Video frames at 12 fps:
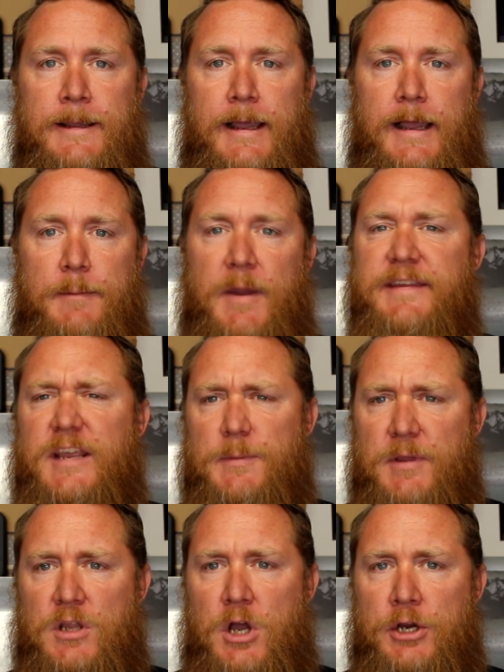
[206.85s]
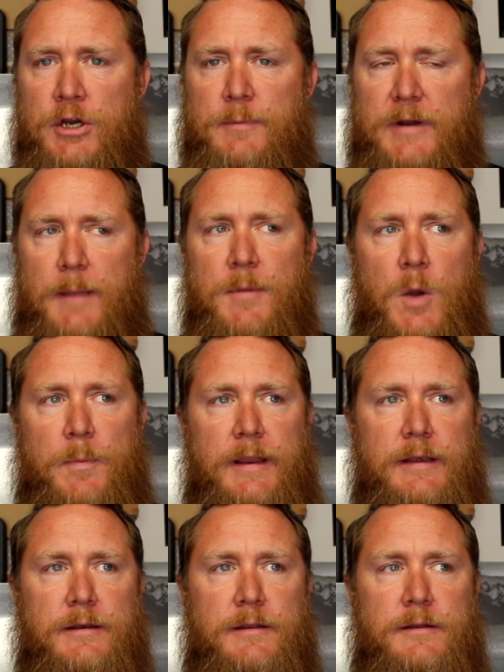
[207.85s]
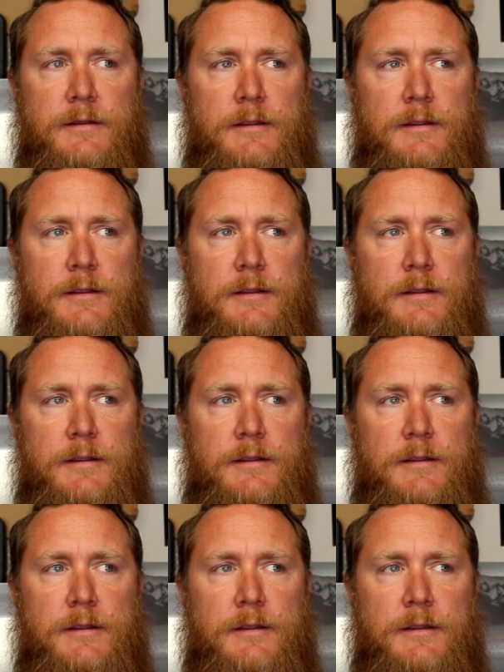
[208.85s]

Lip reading: might take a little bit longer, but I'm hoping